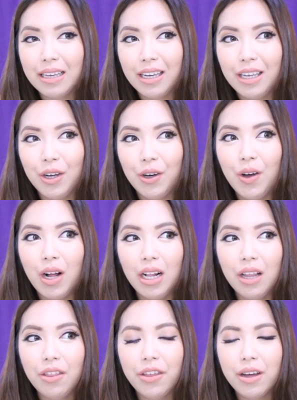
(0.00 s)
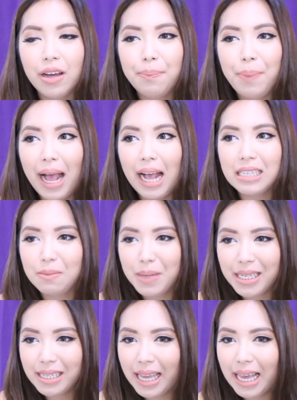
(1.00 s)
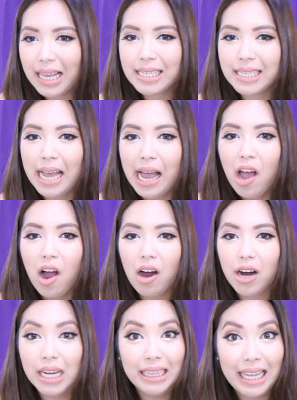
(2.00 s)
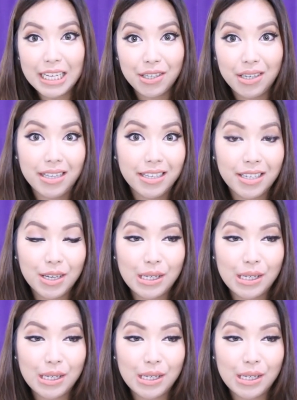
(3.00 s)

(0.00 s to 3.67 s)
You know, all the past mistakes are lessons.